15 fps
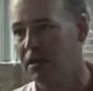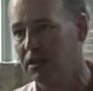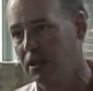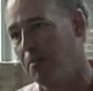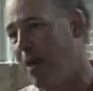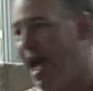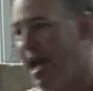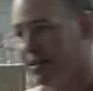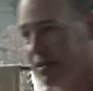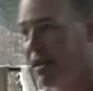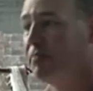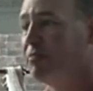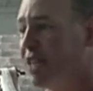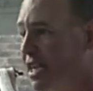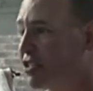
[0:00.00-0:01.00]
The
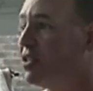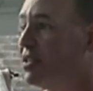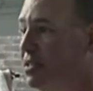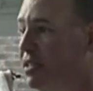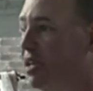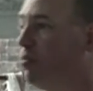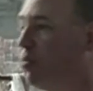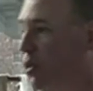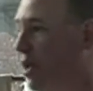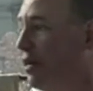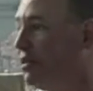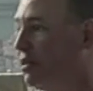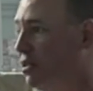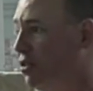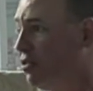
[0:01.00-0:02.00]
Pastimes actually did play
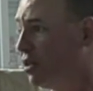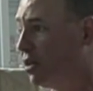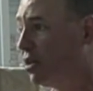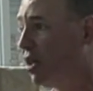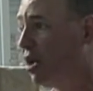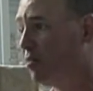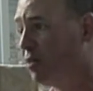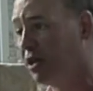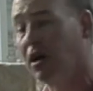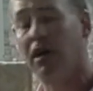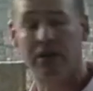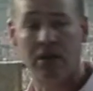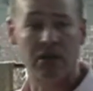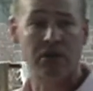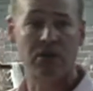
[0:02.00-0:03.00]
the Union Club, and,
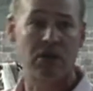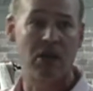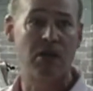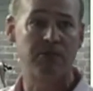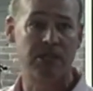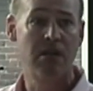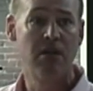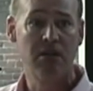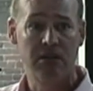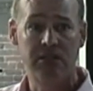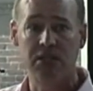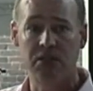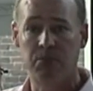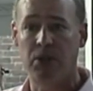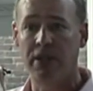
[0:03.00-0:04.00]
and other clubs
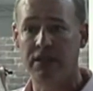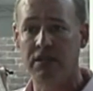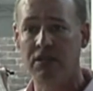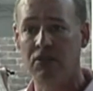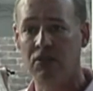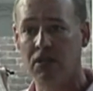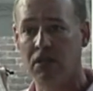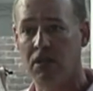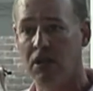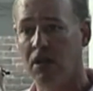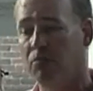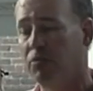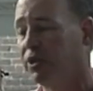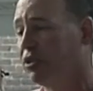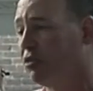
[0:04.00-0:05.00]
did play the Union
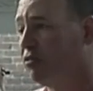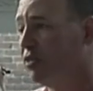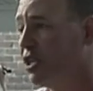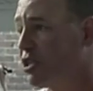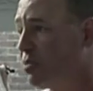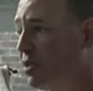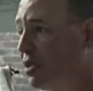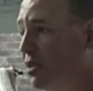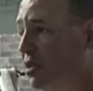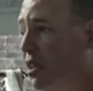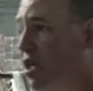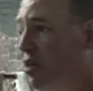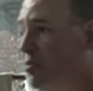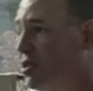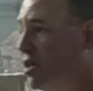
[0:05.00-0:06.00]
Club, but the Richmond
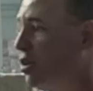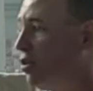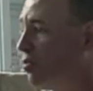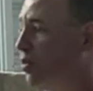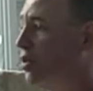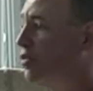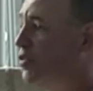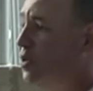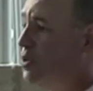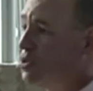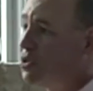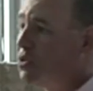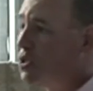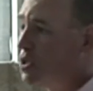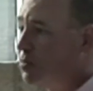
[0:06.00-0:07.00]
Club's
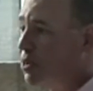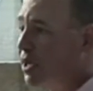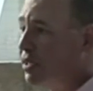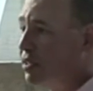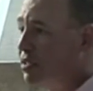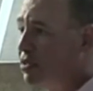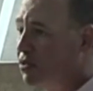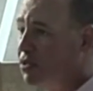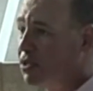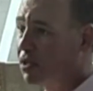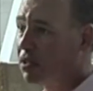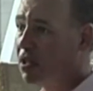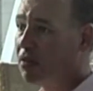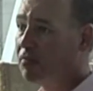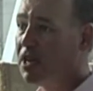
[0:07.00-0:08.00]
refusal to play the Union
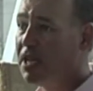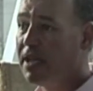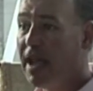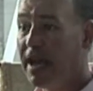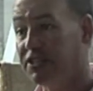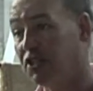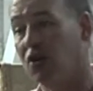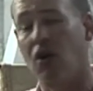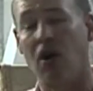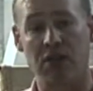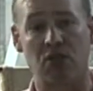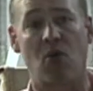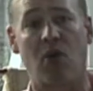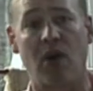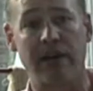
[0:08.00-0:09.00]
Club actually
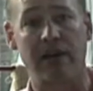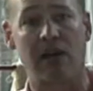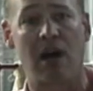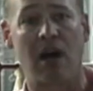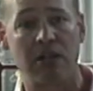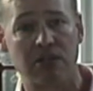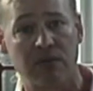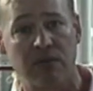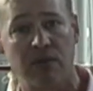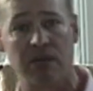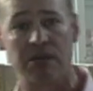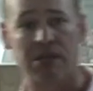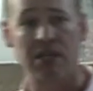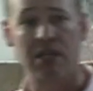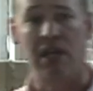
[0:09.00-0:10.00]
caused quite a
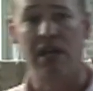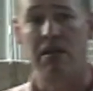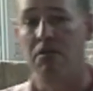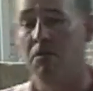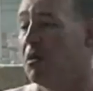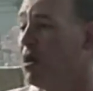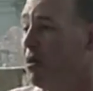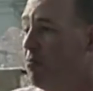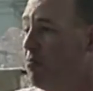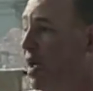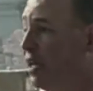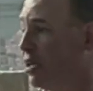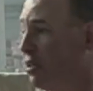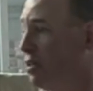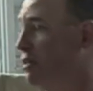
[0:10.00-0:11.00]
controversy, and
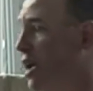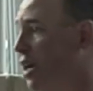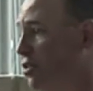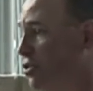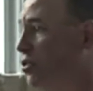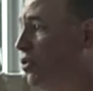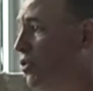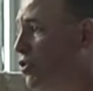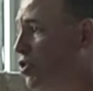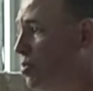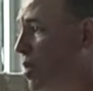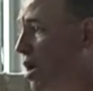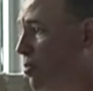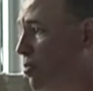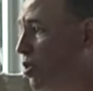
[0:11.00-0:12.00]
many of the national
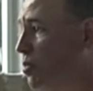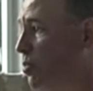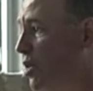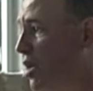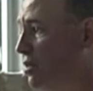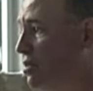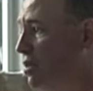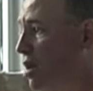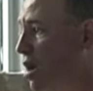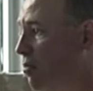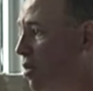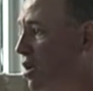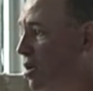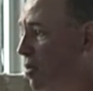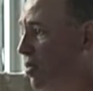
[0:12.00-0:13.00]
newspapers picked it
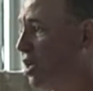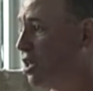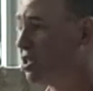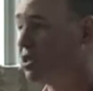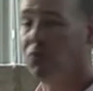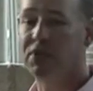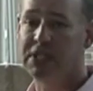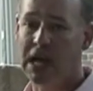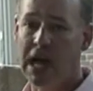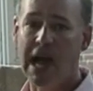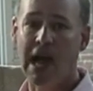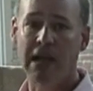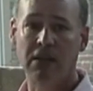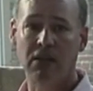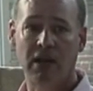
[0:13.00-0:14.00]
up because it was
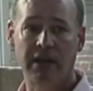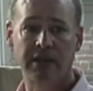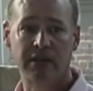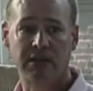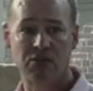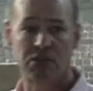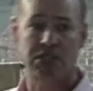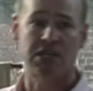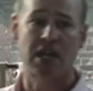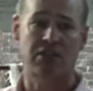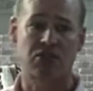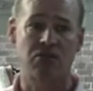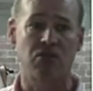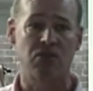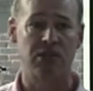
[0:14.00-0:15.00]
highlighting those
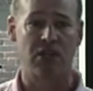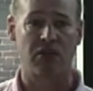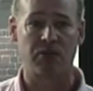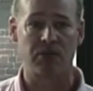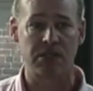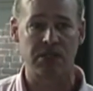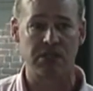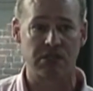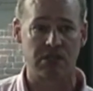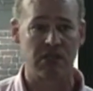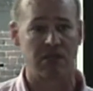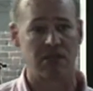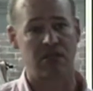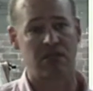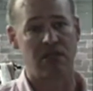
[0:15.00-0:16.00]
sectional differences
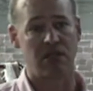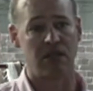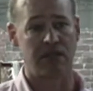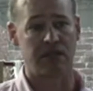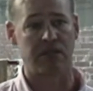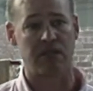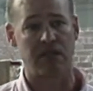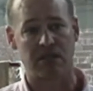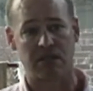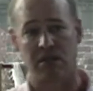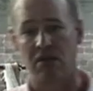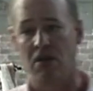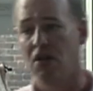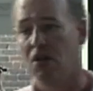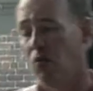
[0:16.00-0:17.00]
that still
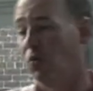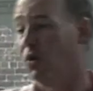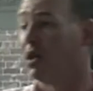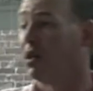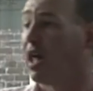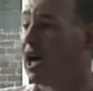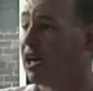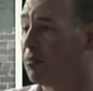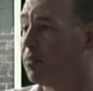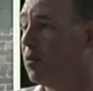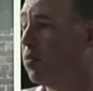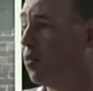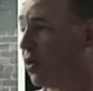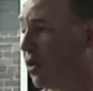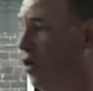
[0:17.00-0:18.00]
existed when a lot of
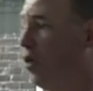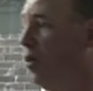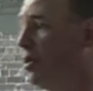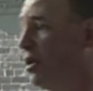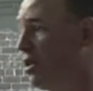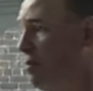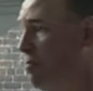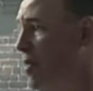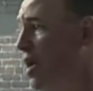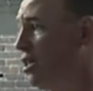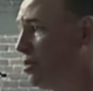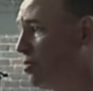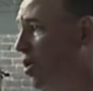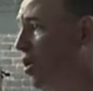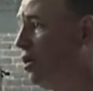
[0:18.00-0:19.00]
people were hoping that
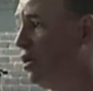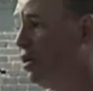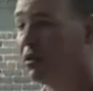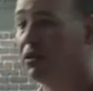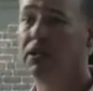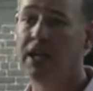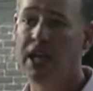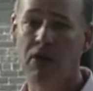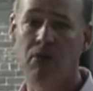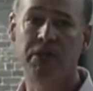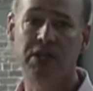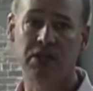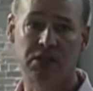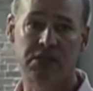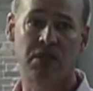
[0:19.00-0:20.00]
baseball could help
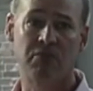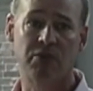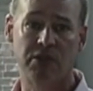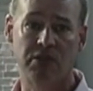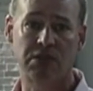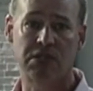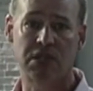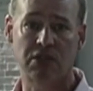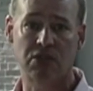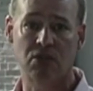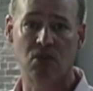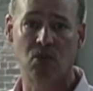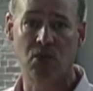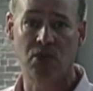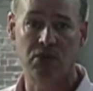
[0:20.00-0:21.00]
heal some of those
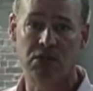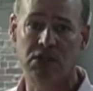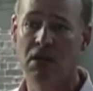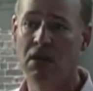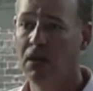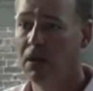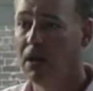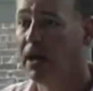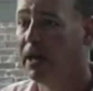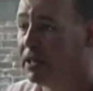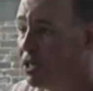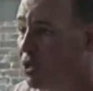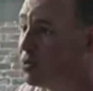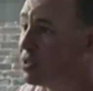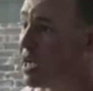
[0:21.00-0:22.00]
sectional wounds. Uh,
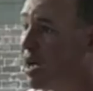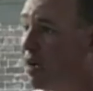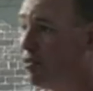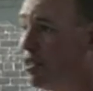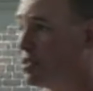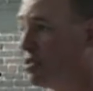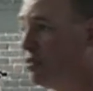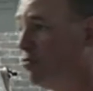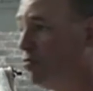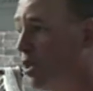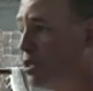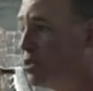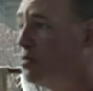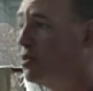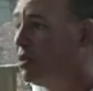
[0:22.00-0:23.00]
it was obvious in
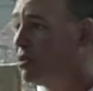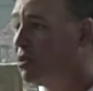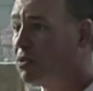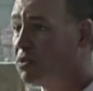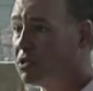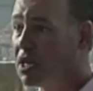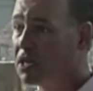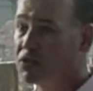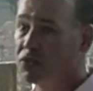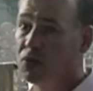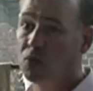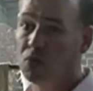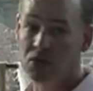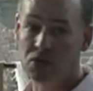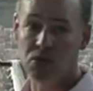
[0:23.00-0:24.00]
Richmond that those sectional
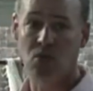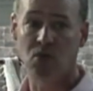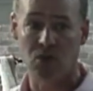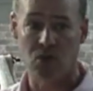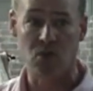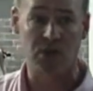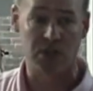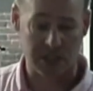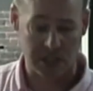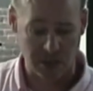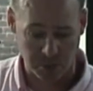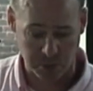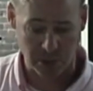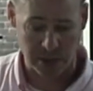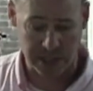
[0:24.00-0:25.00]
wounds were, were
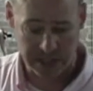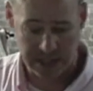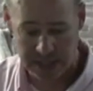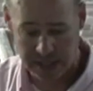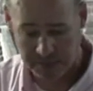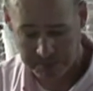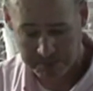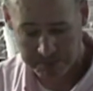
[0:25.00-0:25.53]
still pretty deep.